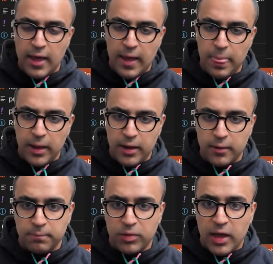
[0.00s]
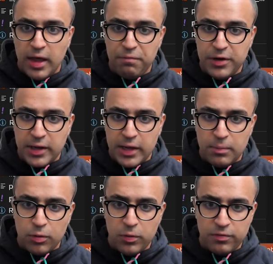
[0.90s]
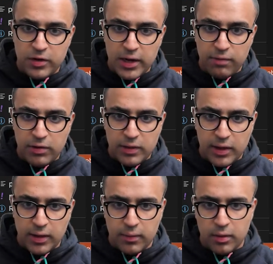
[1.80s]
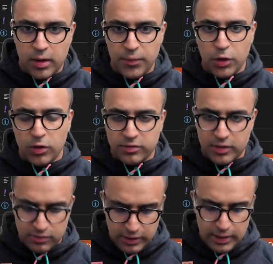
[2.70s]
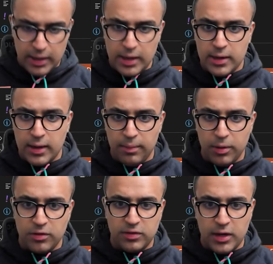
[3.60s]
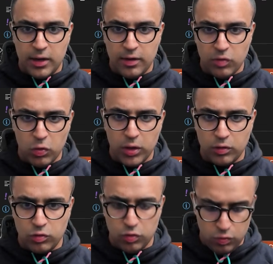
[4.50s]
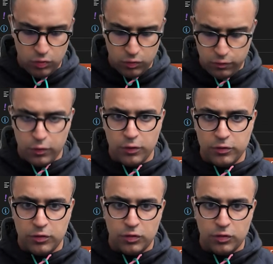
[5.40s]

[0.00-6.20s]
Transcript: And then every time we've done everything and we call setState again, I'm going to set isLoading to false.